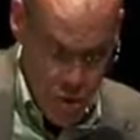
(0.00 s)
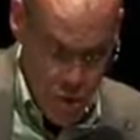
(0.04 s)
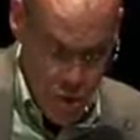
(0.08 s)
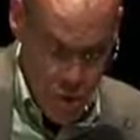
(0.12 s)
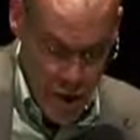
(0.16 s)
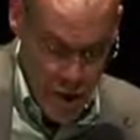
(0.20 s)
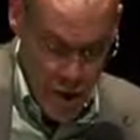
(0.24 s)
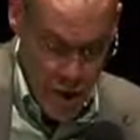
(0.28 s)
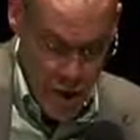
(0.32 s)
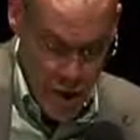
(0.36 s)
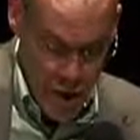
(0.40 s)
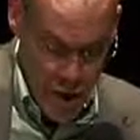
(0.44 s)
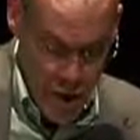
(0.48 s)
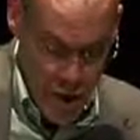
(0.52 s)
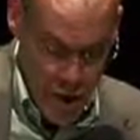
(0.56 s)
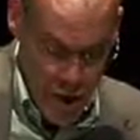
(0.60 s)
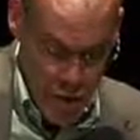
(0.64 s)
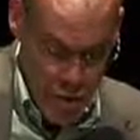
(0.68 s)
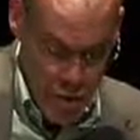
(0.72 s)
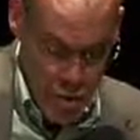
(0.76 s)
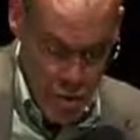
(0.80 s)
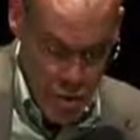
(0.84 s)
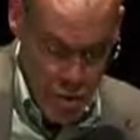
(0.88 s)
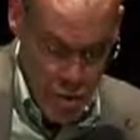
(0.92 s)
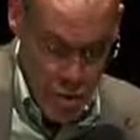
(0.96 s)
meant the
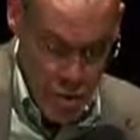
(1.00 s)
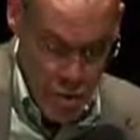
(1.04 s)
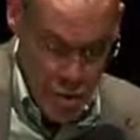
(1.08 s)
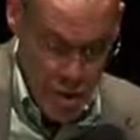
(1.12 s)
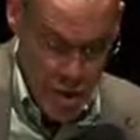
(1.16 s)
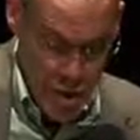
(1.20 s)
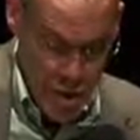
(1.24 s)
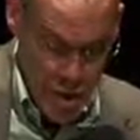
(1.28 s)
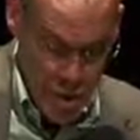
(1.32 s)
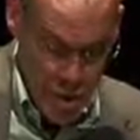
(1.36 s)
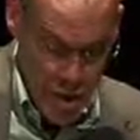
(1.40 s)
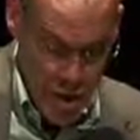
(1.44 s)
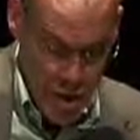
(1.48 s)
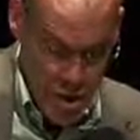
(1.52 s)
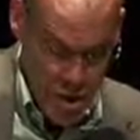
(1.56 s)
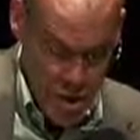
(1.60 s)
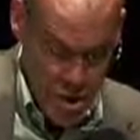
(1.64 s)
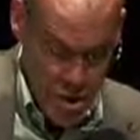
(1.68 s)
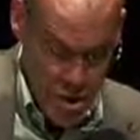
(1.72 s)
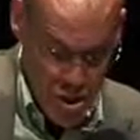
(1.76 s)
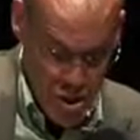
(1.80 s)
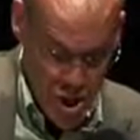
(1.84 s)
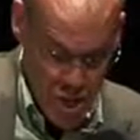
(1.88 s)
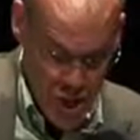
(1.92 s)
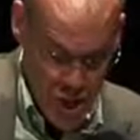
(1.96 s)
government must bail
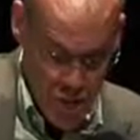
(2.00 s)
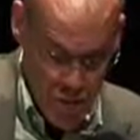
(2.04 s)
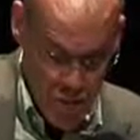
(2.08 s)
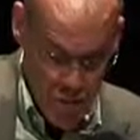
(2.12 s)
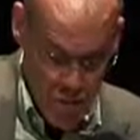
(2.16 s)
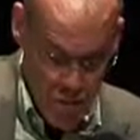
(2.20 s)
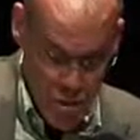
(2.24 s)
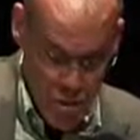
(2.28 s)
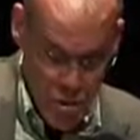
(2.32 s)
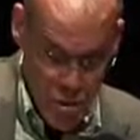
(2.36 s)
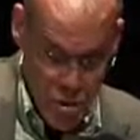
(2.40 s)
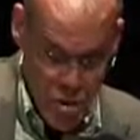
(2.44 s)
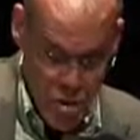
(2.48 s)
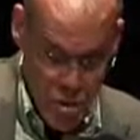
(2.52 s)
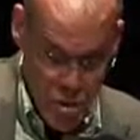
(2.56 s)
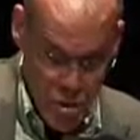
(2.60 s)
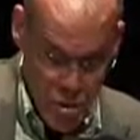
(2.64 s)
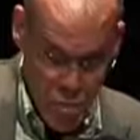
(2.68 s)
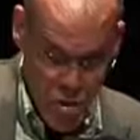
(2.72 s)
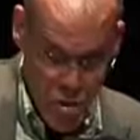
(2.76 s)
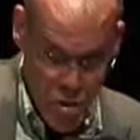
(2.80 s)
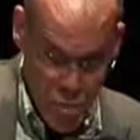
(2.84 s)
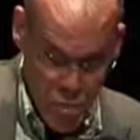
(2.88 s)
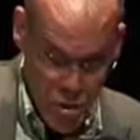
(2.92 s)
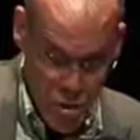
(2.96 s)
us out. But
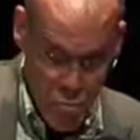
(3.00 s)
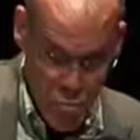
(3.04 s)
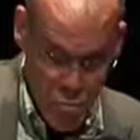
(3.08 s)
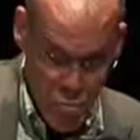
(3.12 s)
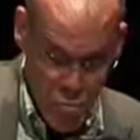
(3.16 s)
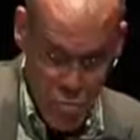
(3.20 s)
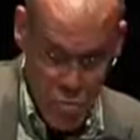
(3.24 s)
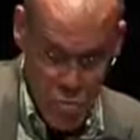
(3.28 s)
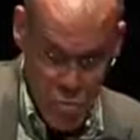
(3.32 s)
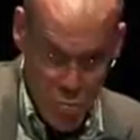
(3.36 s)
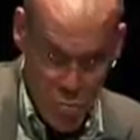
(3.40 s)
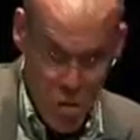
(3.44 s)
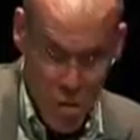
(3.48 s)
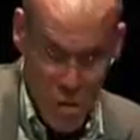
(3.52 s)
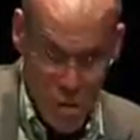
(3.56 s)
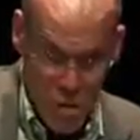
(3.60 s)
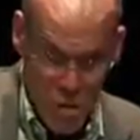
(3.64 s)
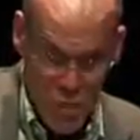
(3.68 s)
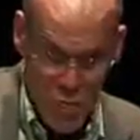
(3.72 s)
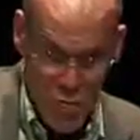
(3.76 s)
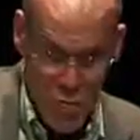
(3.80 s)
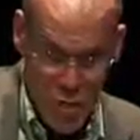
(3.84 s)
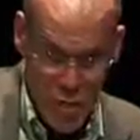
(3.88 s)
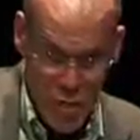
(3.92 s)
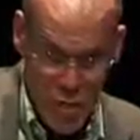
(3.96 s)
the simpler meaning
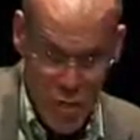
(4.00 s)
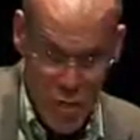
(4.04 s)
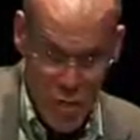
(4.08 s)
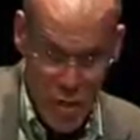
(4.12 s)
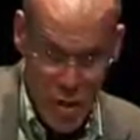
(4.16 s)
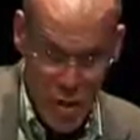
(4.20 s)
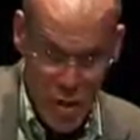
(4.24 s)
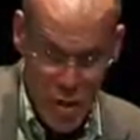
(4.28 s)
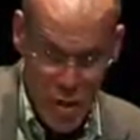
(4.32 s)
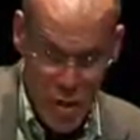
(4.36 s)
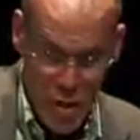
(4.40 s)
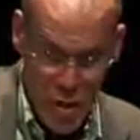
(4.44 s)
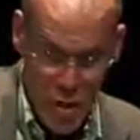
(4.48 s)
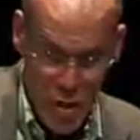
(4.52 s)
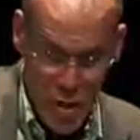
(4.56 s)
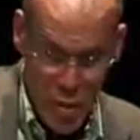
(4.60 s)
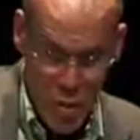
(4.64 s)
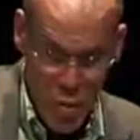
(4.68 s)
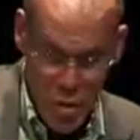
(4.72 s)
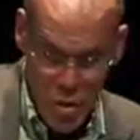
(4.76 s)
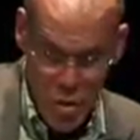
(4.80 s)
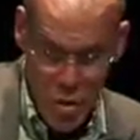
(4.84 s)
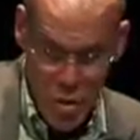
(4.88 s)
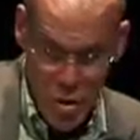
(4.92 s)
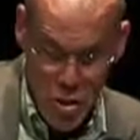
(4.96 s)
of the phrase
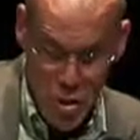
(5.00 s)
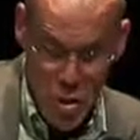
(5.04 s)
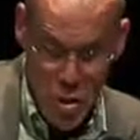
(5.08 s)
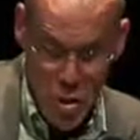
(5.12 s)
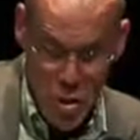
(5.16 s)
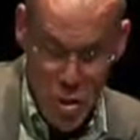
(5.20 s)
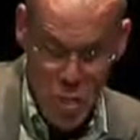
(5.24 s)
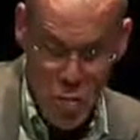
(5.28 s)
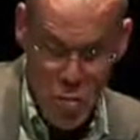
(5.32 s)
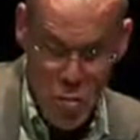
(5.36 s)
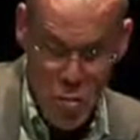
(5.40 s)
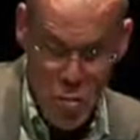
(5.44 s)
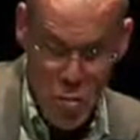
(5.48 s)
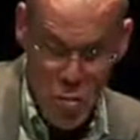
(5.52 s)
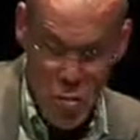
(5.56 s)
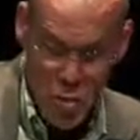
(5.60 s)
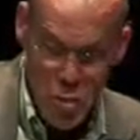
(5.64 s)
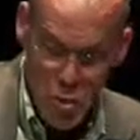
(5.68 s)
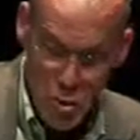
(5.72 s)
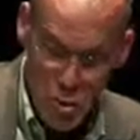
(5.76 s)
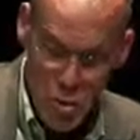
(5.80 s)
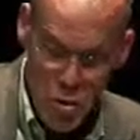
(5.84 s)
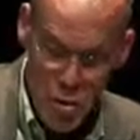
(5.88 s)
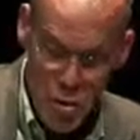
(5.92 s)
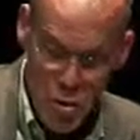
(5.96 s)
was that they were
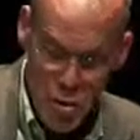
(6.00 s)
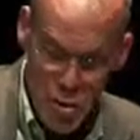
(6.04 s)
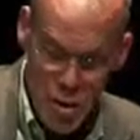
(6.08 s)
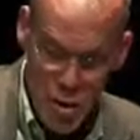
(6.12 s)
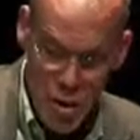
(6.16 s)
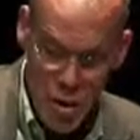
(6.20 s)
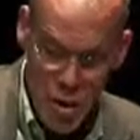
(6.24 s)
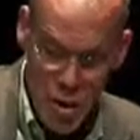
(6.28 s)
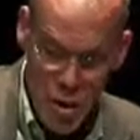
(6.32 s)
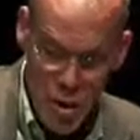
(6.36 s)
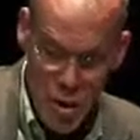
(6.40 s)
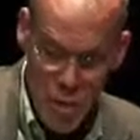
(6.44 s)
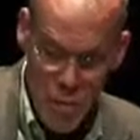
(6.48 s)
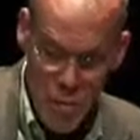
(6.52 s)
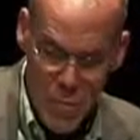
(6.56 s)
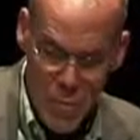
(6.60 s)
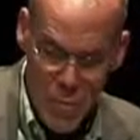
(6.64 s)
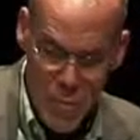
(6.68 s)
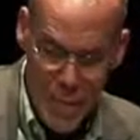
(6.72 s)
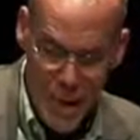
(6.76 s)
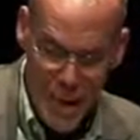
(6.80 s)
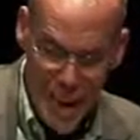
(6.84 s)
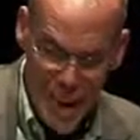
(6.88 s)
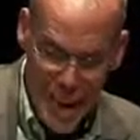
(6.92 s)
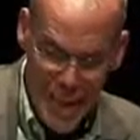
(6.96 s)
too big.
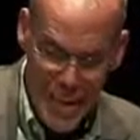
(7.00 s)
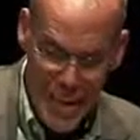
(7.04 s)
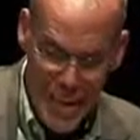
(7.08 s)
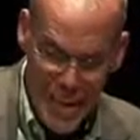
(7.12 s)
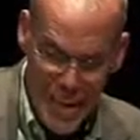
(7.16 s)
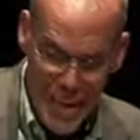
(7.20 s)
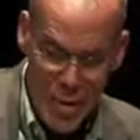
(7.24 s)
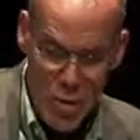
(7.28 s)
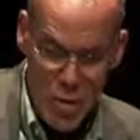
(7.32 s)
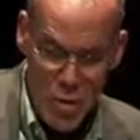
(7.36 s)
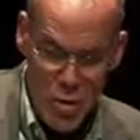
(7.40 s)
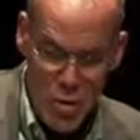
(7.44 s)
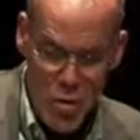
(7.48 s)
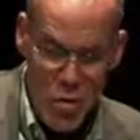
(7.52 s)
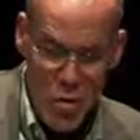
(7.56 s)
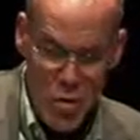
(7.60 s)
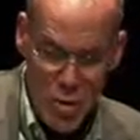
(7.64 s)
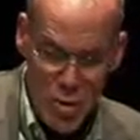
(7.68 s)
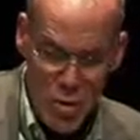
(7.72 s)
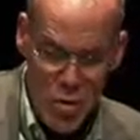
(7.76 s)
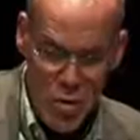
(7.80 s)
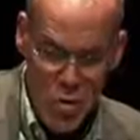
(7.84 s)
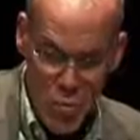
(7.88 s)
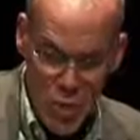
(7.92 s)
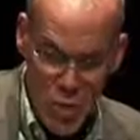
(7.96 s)
Anything
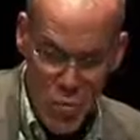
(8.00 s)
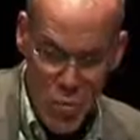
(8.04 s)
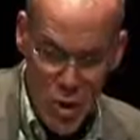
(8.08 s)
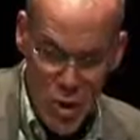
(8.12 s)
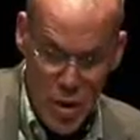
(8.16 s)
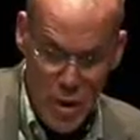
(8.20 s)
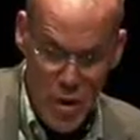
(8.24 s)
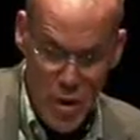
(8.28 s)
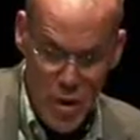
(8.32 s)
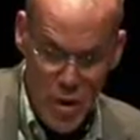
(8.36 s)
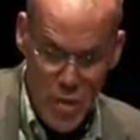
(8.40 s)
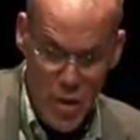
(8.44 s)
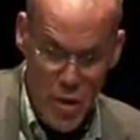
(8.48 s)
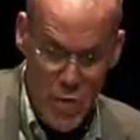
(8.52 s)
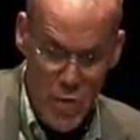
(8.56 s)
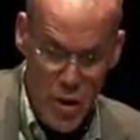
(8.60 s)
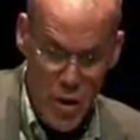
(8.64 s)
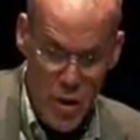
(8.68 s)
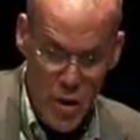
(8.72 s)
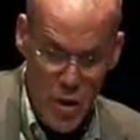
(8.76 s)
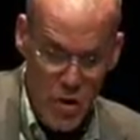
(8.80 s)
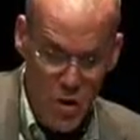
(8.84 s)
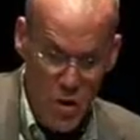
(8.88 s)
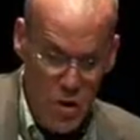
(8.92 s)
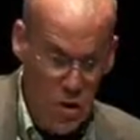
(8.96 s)
too big to
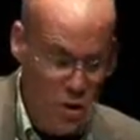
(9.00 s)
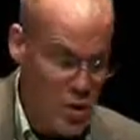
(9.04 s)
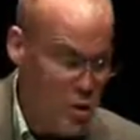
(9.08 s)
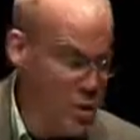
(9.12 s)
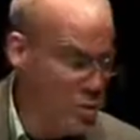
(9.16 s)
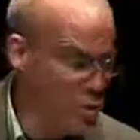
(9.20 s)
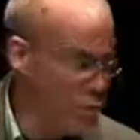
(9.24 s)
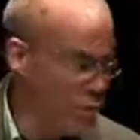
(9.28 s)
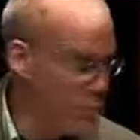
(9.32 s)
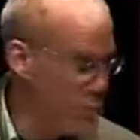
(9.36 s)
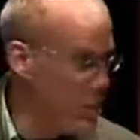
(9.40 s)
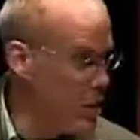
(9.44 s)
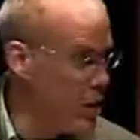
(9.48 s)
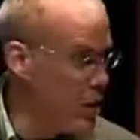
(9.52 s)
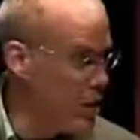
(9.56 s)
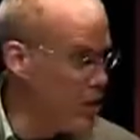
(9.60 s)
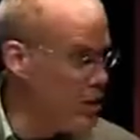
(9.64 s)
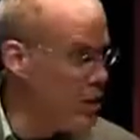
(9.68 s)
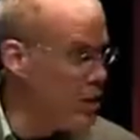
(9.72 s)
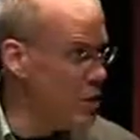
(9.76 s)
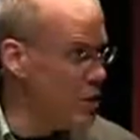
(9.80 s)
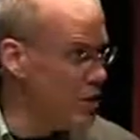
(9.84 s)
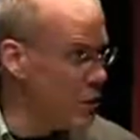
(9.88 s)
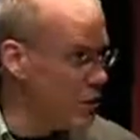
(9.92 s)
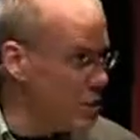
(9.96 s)
fail is by
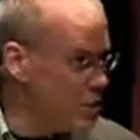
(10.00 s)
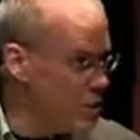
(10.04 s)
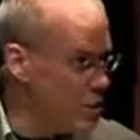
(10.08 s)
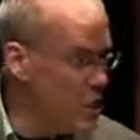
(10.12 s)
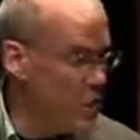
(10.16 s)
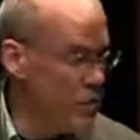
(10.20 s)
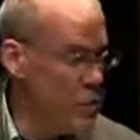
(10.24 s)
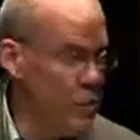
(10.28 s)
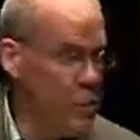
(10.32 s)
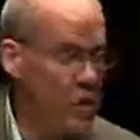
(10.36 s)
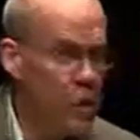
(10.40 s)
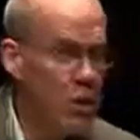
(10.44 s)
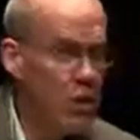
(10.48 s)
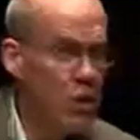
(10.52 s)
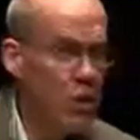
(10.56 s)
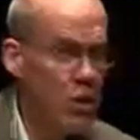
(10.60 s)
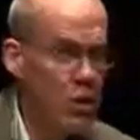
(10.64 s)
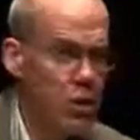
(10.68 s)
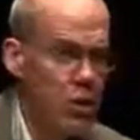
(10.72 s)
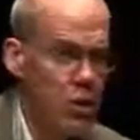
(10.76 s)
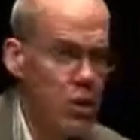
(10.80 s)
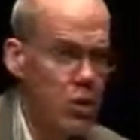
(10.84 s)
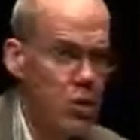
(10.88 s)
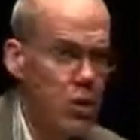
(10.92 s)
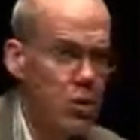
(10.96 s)

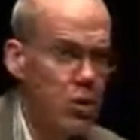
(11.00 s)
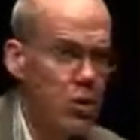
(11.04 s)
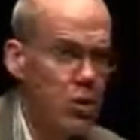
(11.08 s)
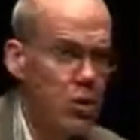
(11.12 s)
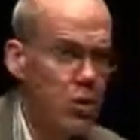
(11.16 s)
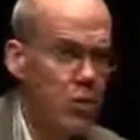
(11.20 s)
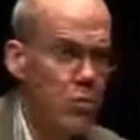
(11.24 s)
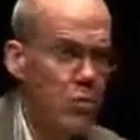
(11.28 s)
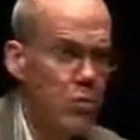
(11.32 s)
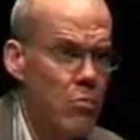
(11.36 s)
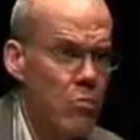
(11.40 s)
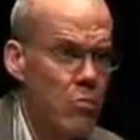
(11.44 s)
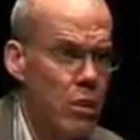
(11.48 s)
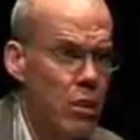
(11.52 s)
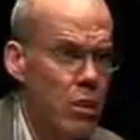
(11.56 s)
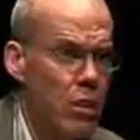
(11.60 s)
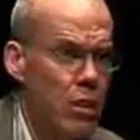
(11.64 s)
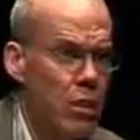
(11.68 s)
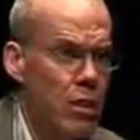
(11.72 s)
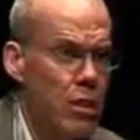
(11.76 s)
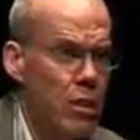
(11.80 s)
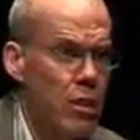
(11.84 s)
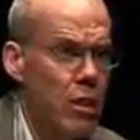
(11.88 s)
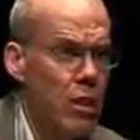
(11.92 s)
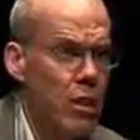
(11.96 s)
definition too
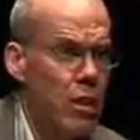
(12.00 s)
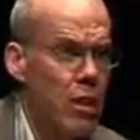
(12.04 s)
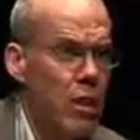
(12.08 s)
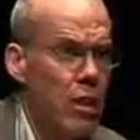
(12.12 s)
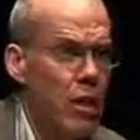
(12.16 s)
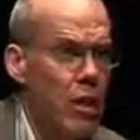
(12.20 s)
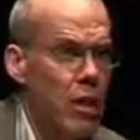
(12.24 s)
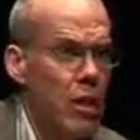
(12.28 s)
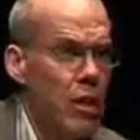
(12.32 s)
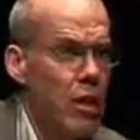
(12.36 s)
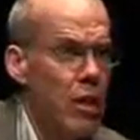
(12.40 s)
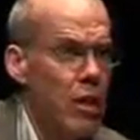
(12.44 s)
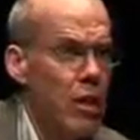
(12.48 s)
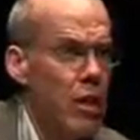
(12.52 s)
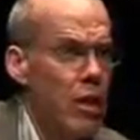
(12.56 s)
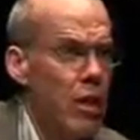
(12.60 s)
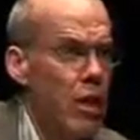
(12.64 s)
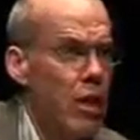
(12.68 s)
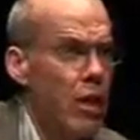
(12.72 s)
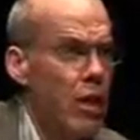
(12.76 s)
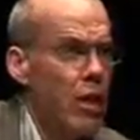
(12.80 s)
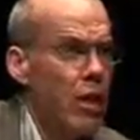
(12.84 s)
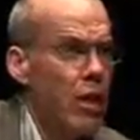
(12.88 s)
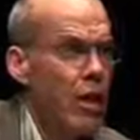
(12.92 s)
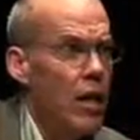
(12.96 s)
big.
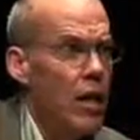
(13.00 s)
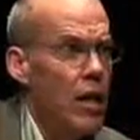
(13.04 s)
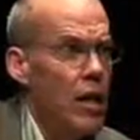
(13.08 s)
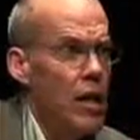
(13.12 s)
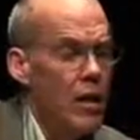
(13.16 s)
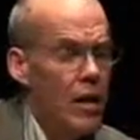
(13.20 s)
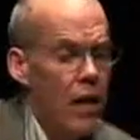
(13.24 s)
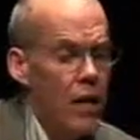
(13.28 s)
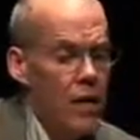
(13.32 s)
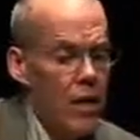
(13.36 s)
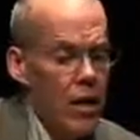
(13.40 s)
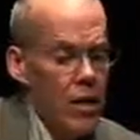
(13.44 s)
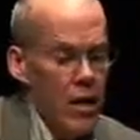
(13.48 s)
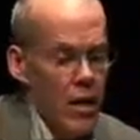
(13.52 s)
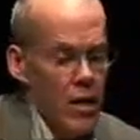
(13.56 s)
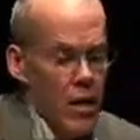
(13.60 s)
And